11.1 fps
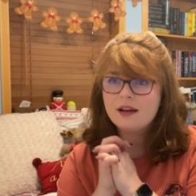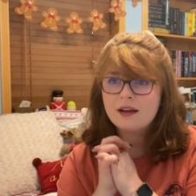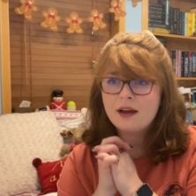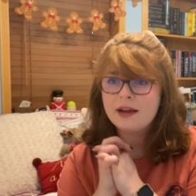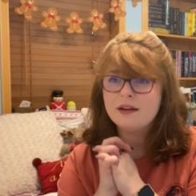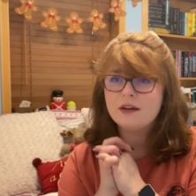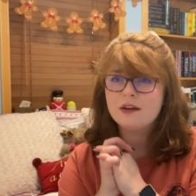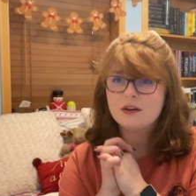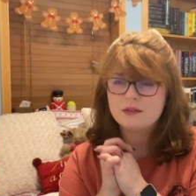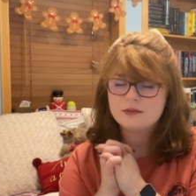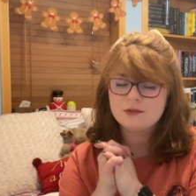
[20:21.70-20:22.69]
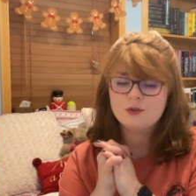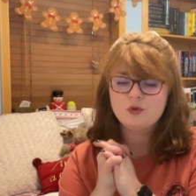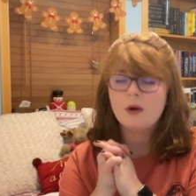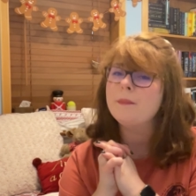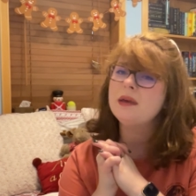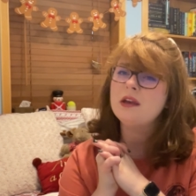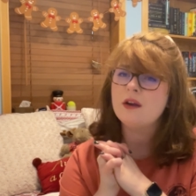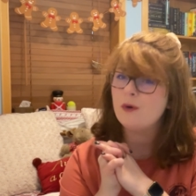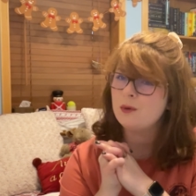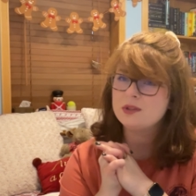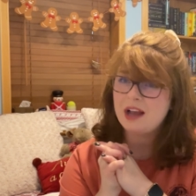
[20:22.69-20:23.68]
kind of grumpy
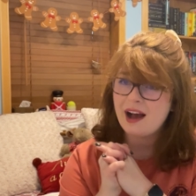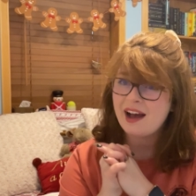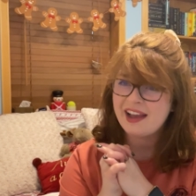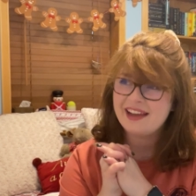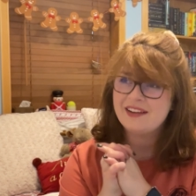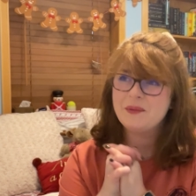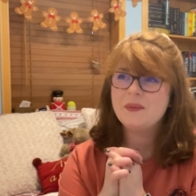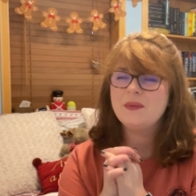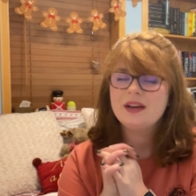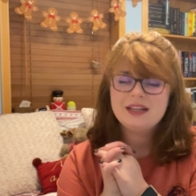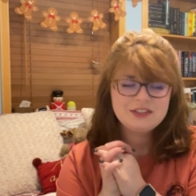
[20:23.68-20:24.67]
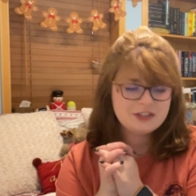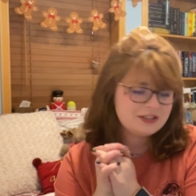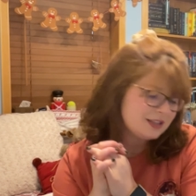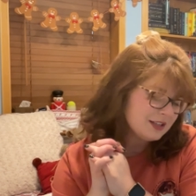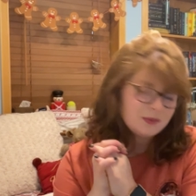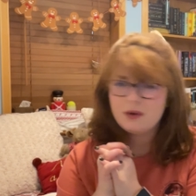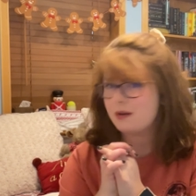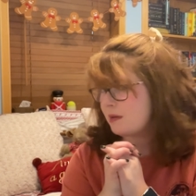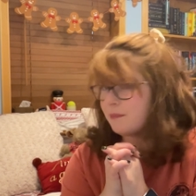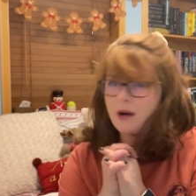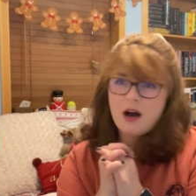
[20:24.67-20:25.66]
old guy who just doesn't want to
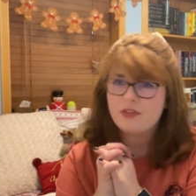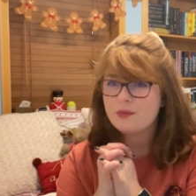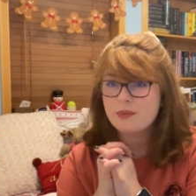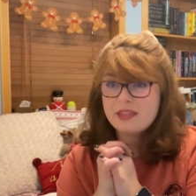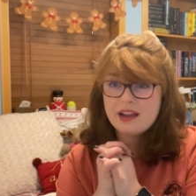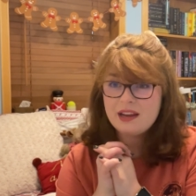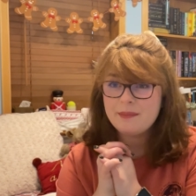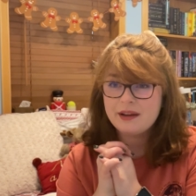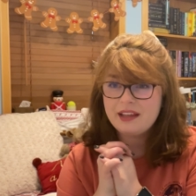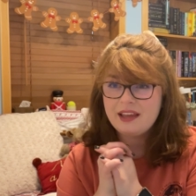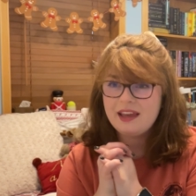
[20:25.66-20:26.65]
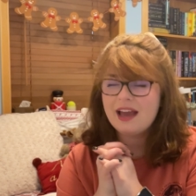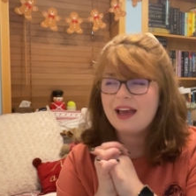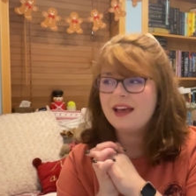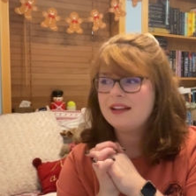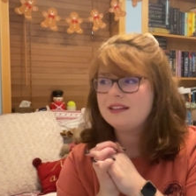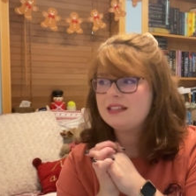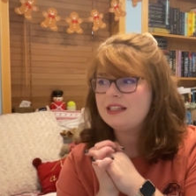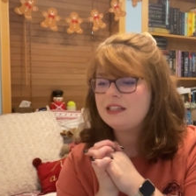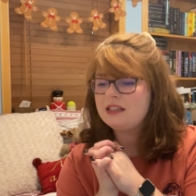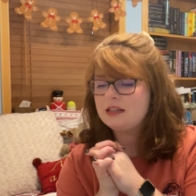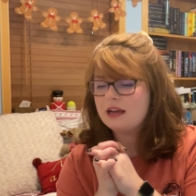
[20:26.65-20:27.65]
be bothered with anybody and
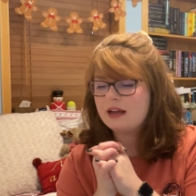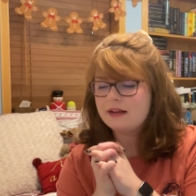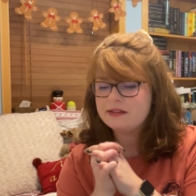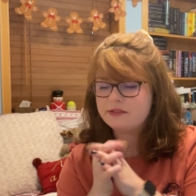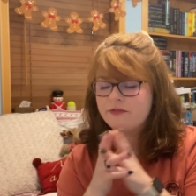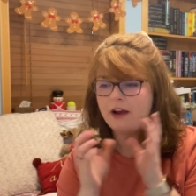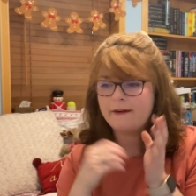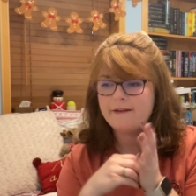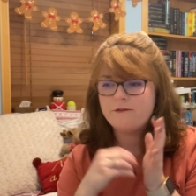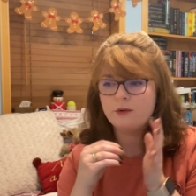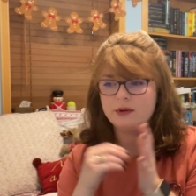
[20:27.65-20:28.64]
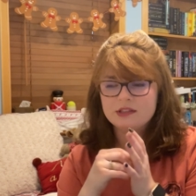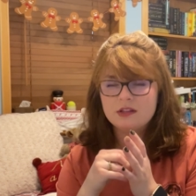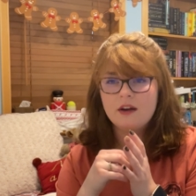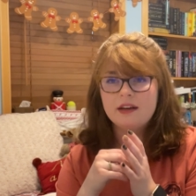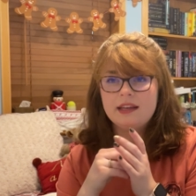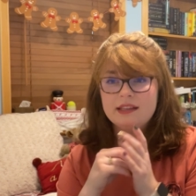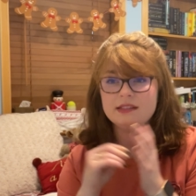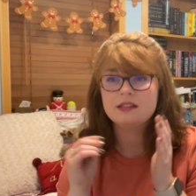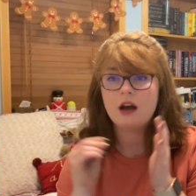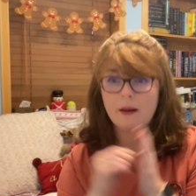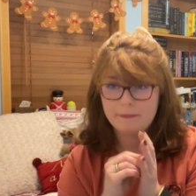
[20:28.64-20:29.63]
he is very focused on his
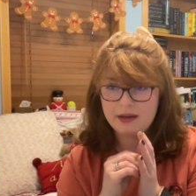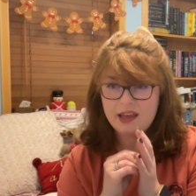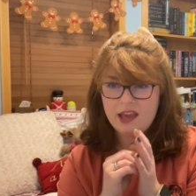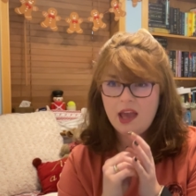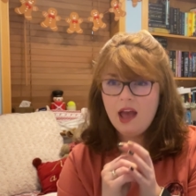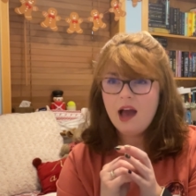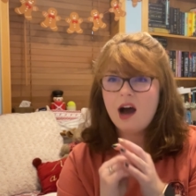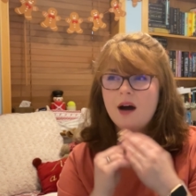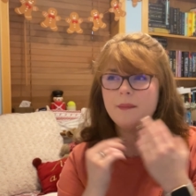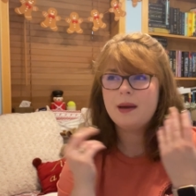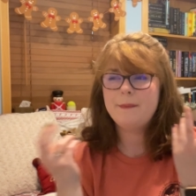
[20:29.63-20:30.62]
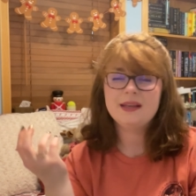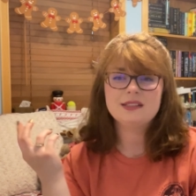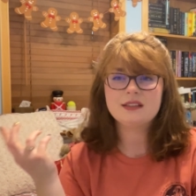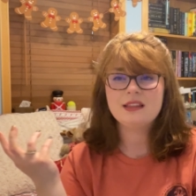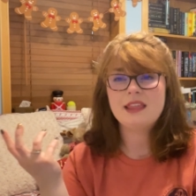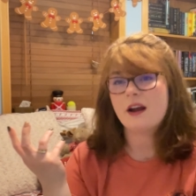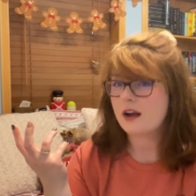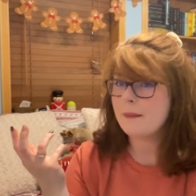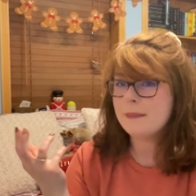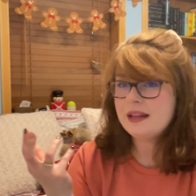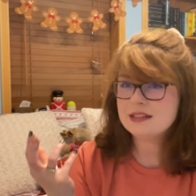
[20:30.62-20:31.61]
company um, and basically their
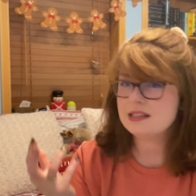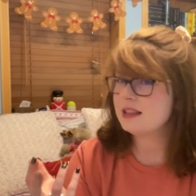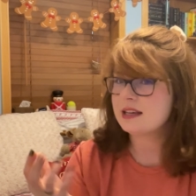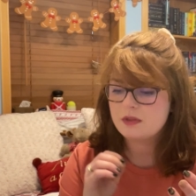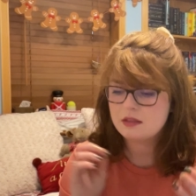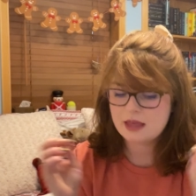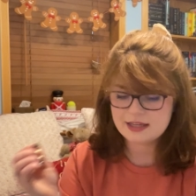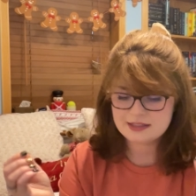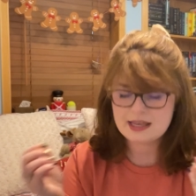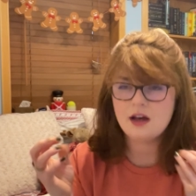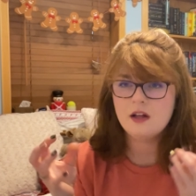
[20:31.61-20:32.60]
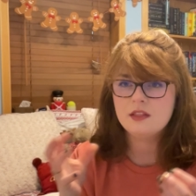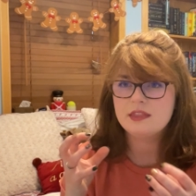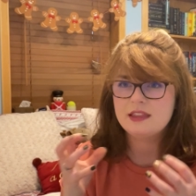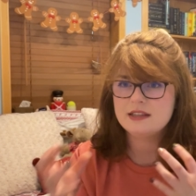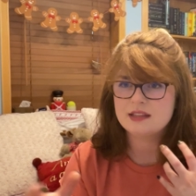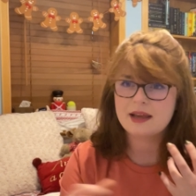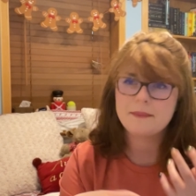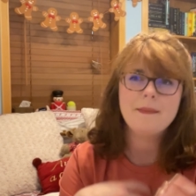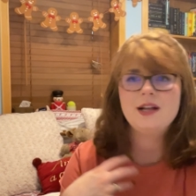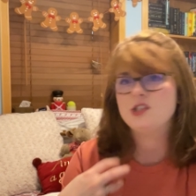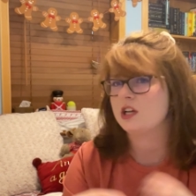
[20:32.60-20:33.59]
company is that they they sell these like
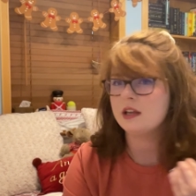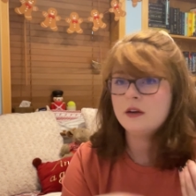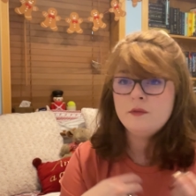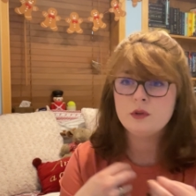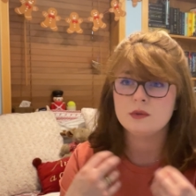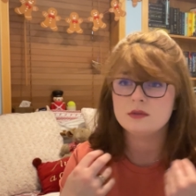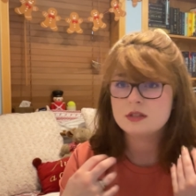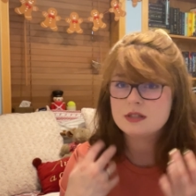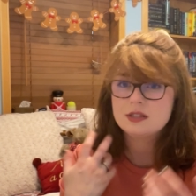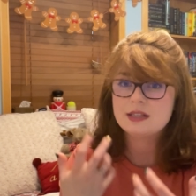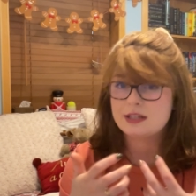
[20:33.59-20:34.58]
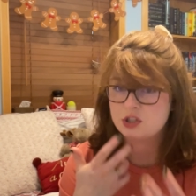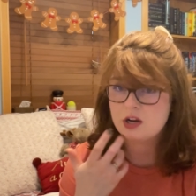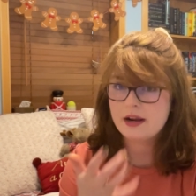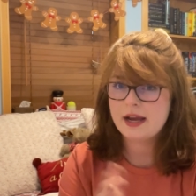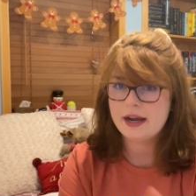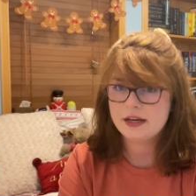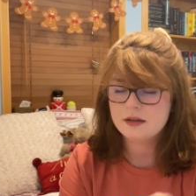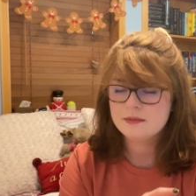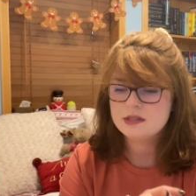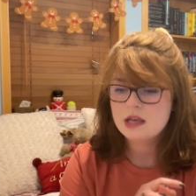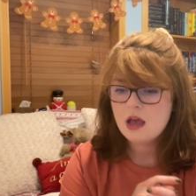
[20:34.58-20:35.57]
magic infused stationery
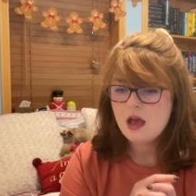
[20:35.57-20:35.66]
items